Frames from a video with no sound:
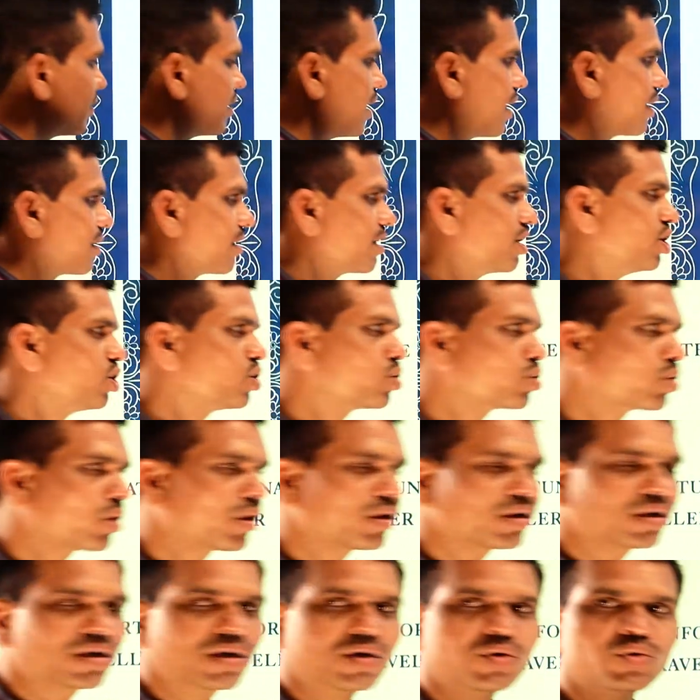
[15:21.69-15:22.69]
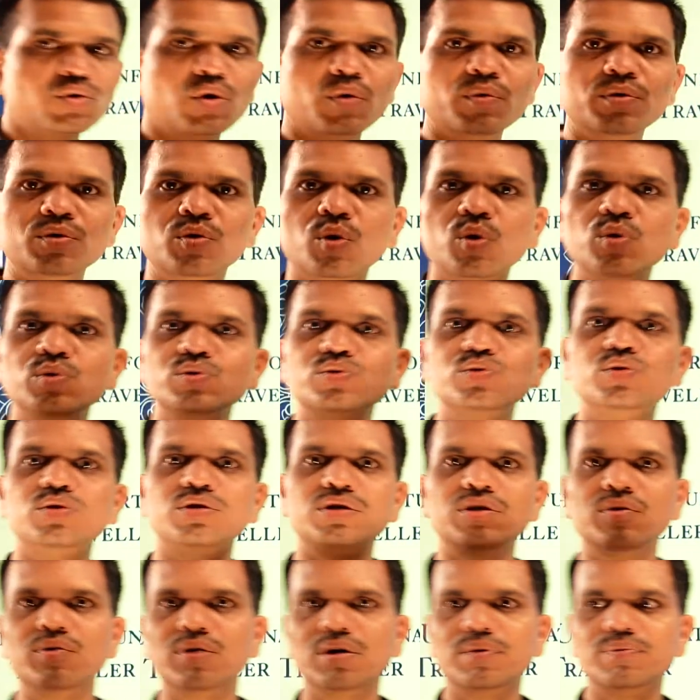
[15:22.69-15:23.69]
that historical novel also
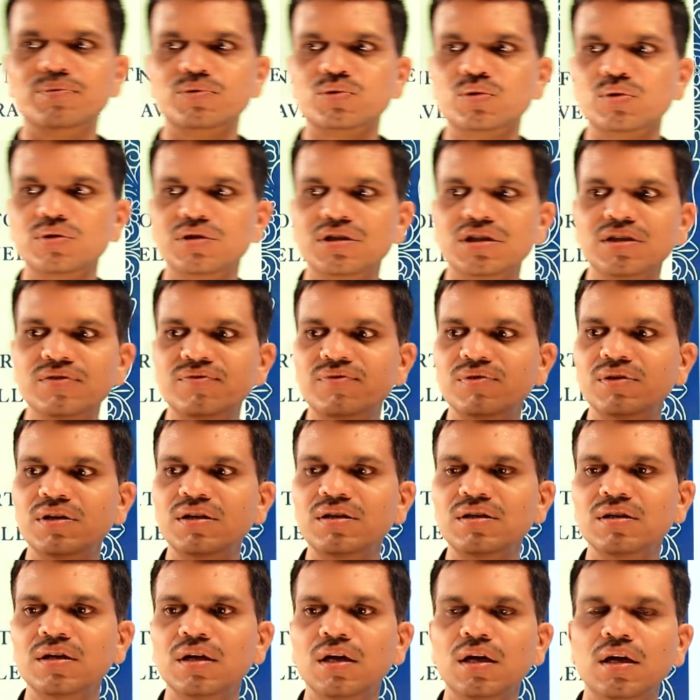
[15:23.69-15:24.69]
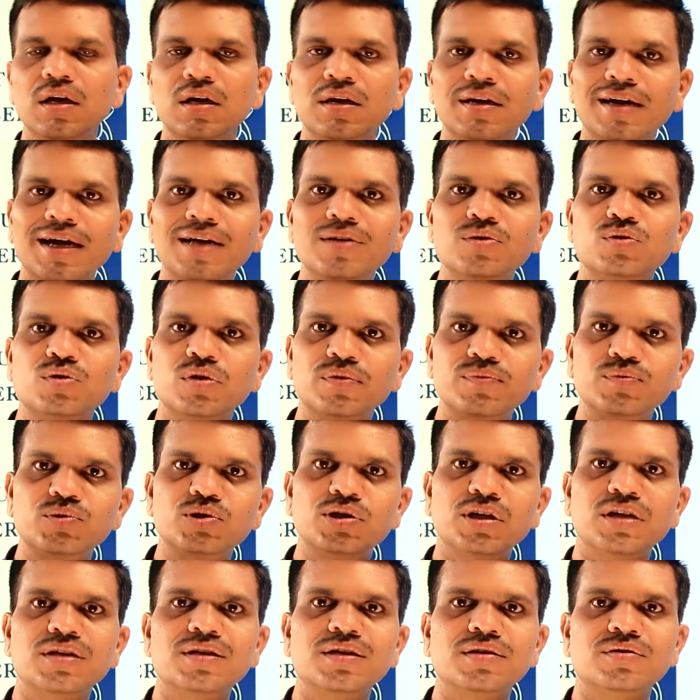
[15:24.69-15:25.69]
developed. So different kinds of
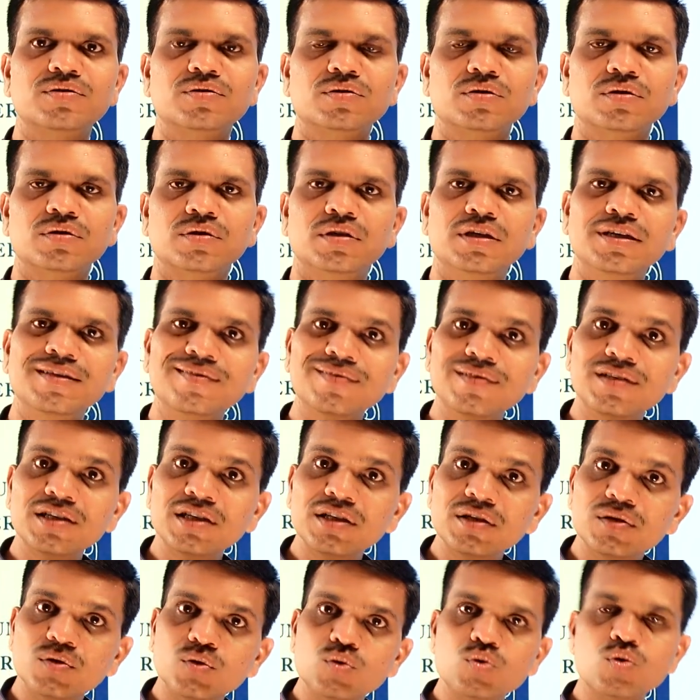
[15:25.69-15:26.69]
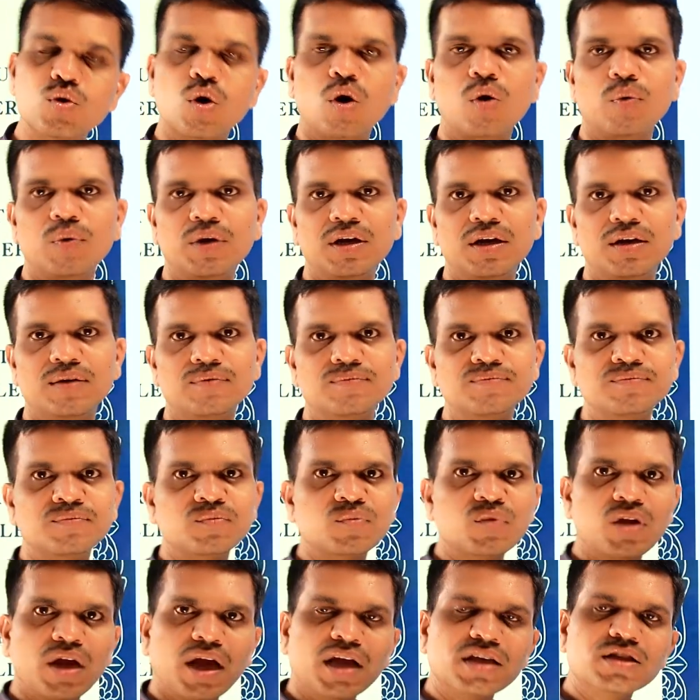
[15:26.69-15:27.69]
genres in the novel
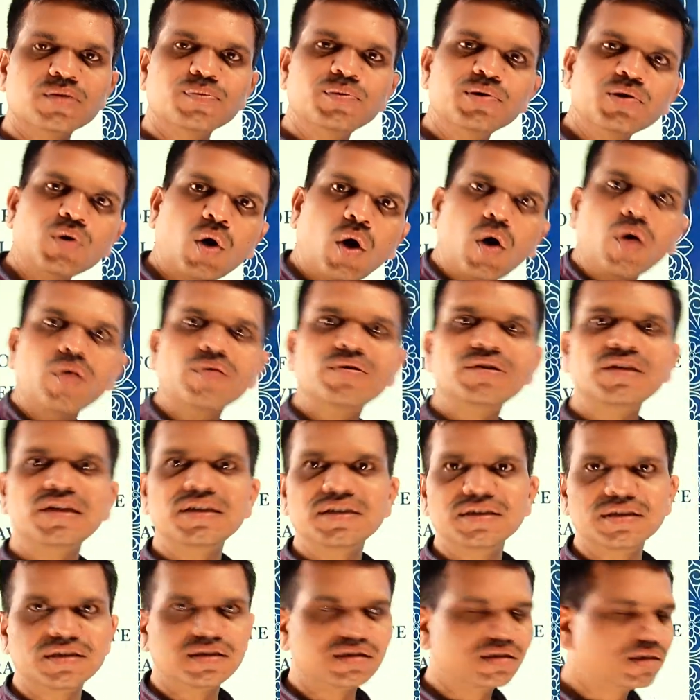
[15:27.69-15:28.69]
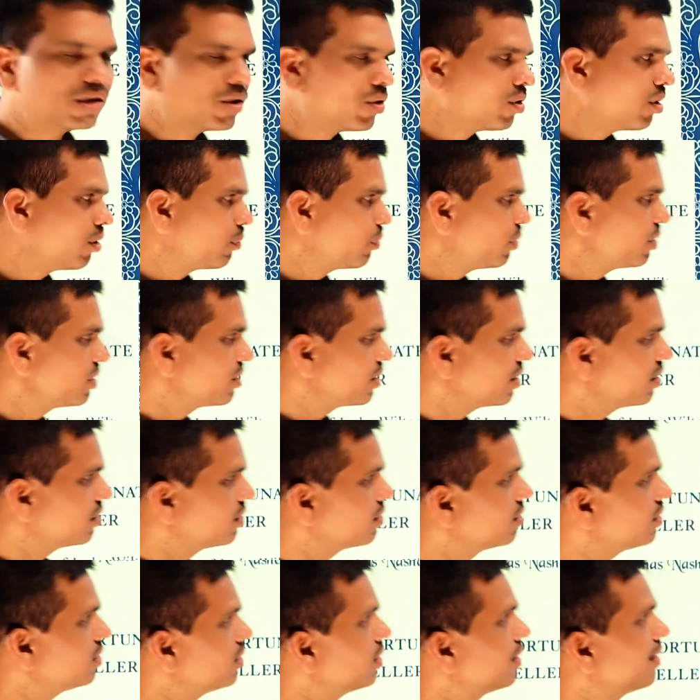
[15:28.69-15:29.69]
has been already developing
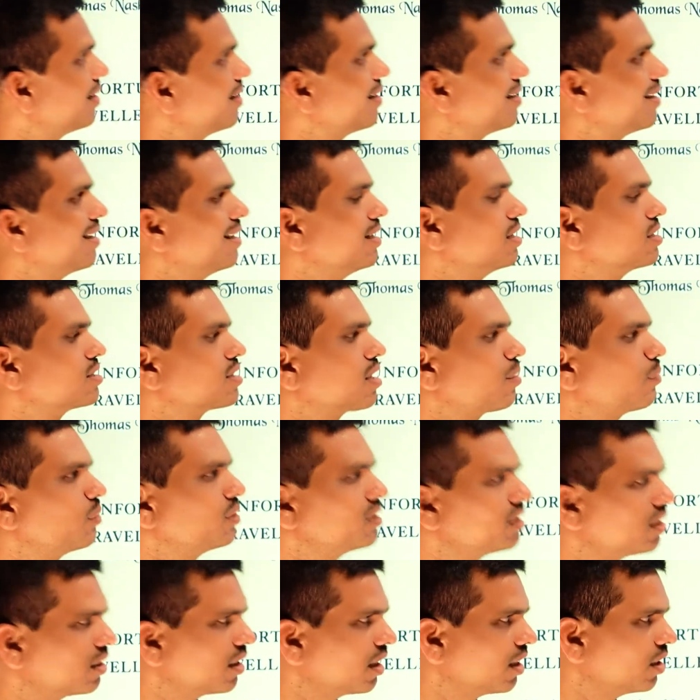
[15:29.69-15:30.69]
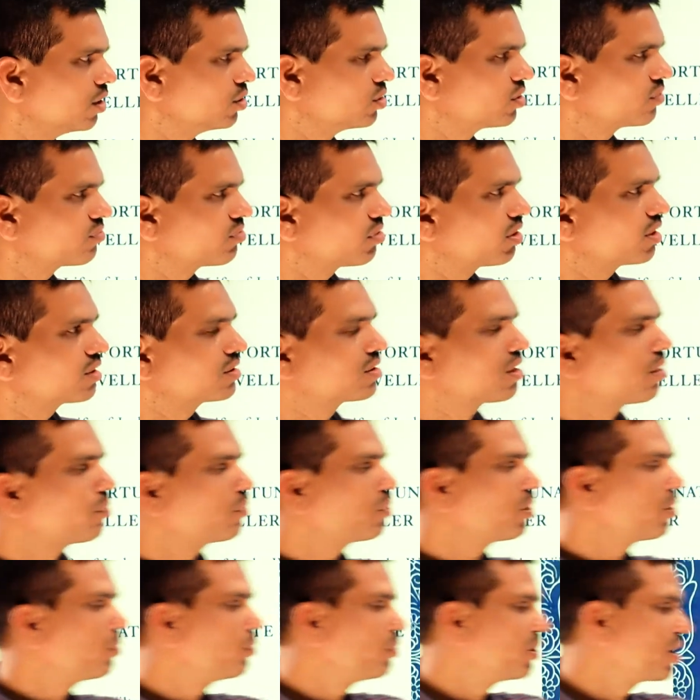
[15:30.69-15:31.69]
in the Elizabethan age. For
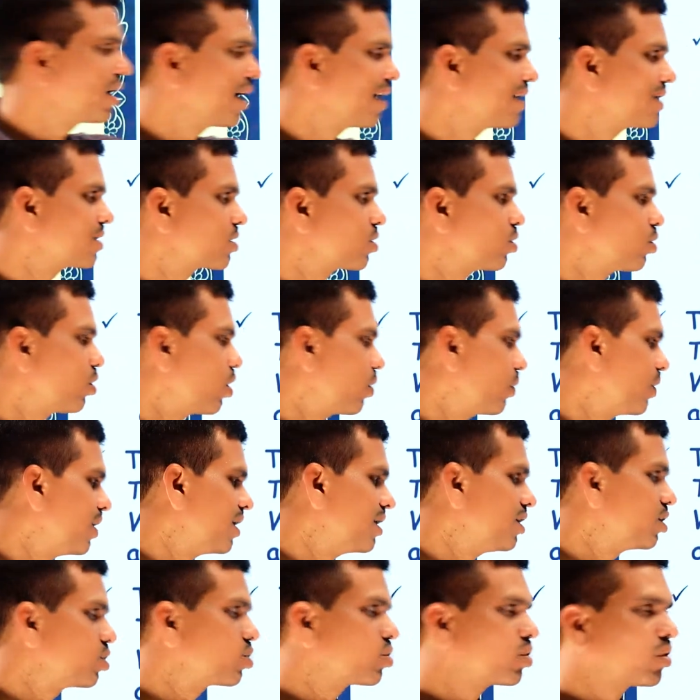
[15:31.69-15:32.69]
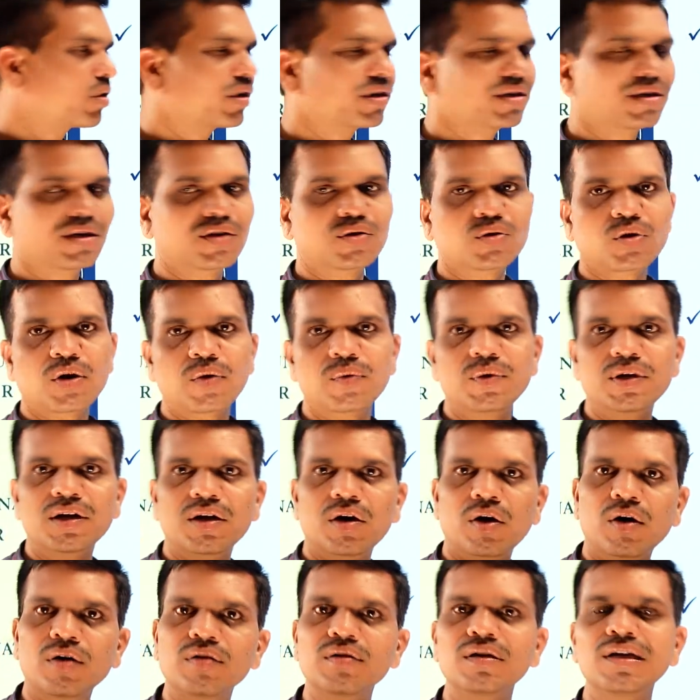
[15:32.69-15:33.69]
example, picaresque novel, historical
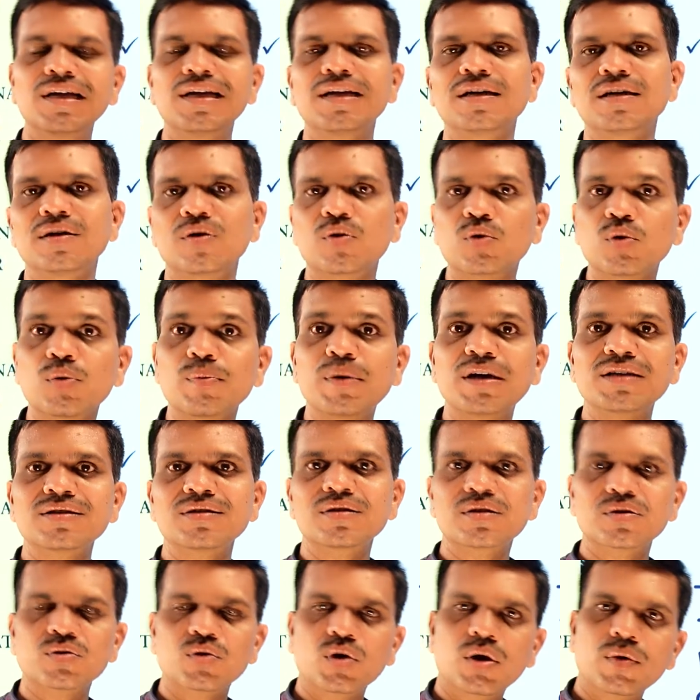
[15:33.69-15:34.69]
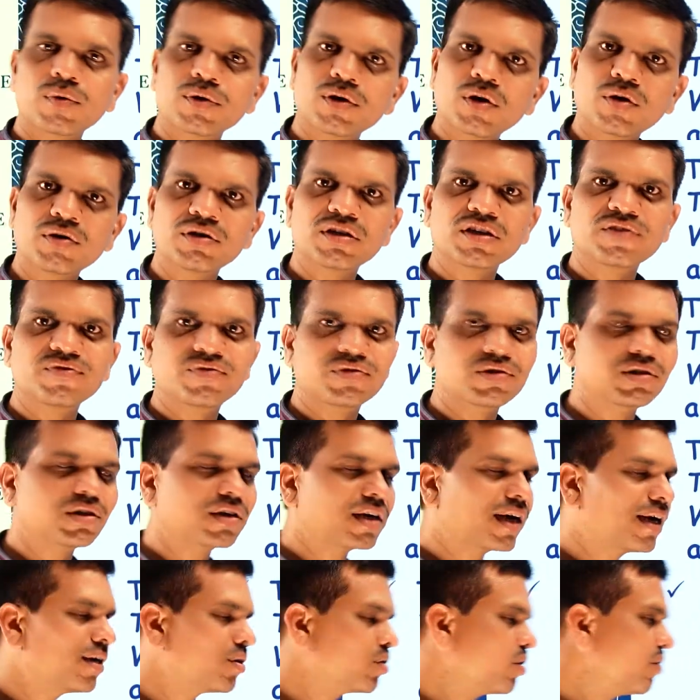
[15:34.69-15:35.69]
novel, or romance novel, or
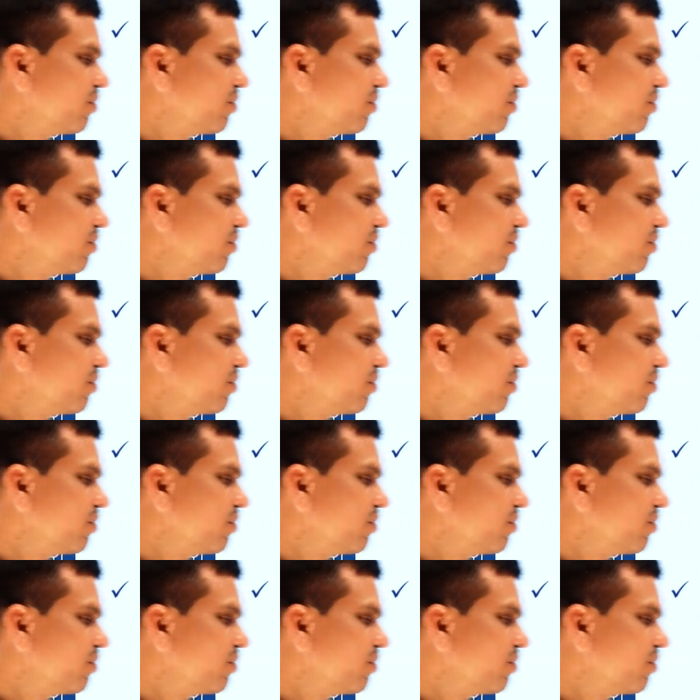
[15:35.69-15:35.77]
different kind